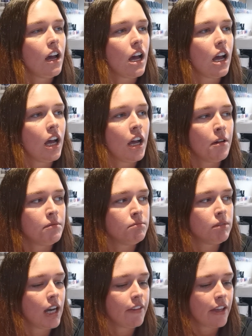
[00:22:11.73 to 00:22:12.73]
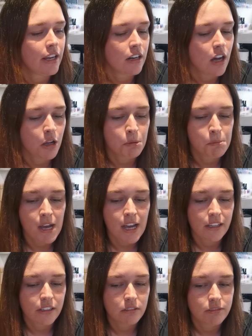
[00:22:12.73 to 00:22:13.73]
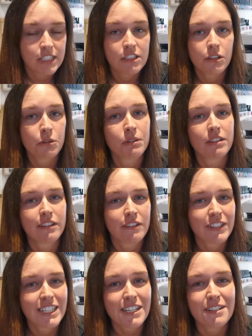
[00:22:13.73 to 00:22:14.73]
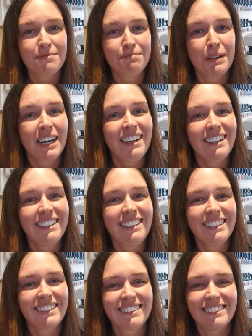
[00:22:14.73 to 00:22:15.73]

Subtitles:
And then I'll be back really soon with another video. Bye!